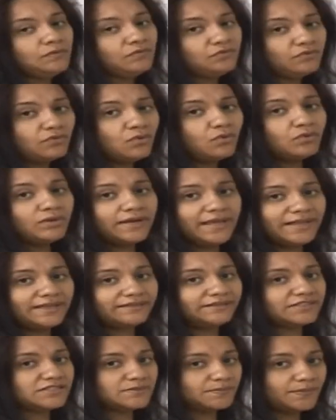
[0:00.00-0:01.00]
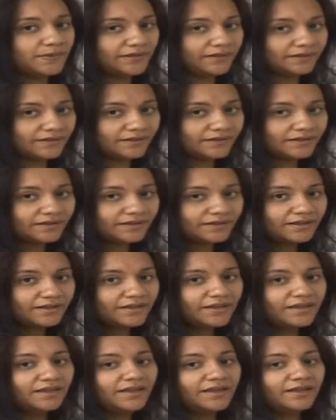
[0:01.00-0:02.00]
fall and spring.
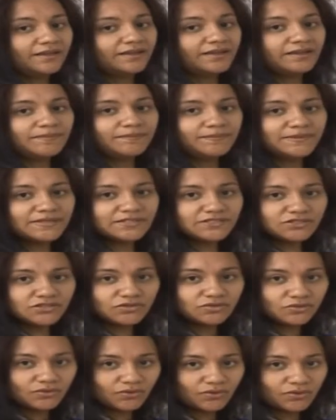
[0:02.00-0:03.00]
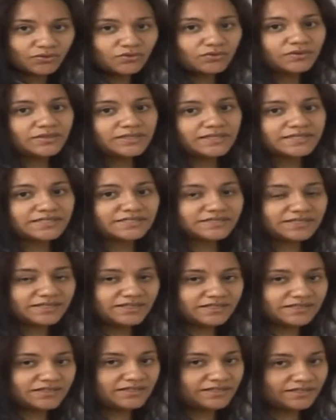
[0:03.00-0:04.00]
God bless you all.
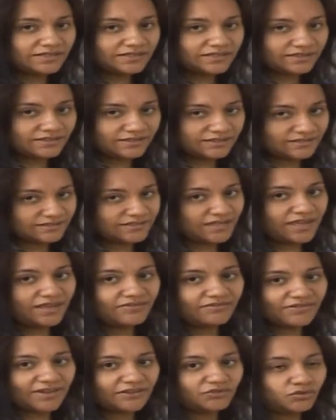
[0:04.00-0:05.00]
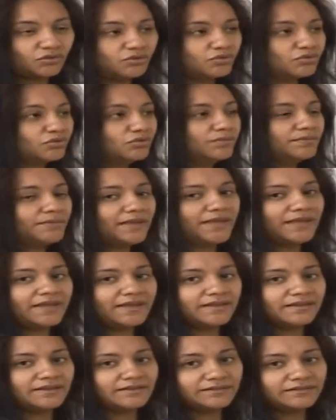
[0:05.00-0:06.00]
Stay safe at home
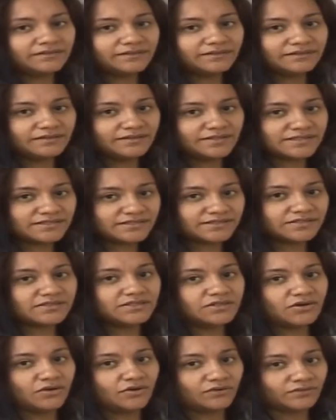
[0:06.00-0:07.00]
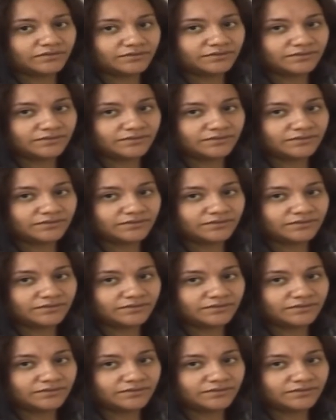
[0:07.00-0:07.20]
and study hard.